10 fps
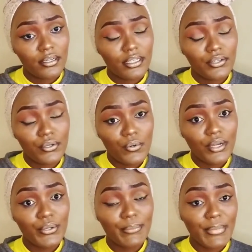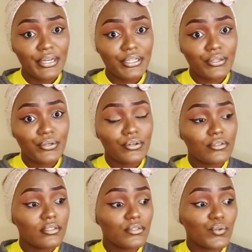No one will marry you
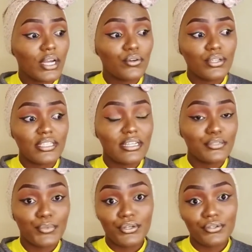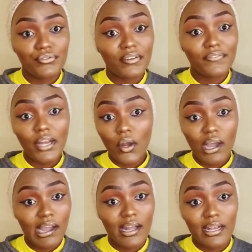because you cannot get married to a fellow
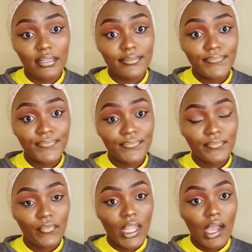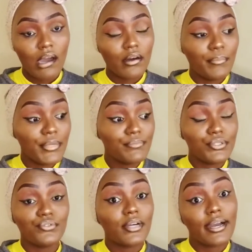girl. Or maybe
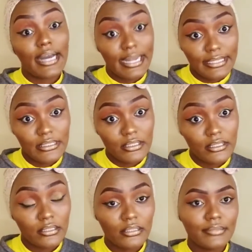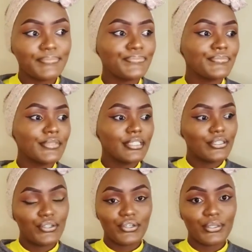you can.
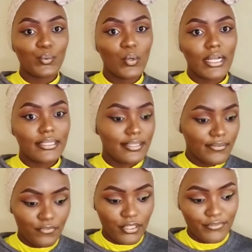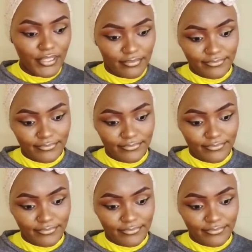No, the world is evolving.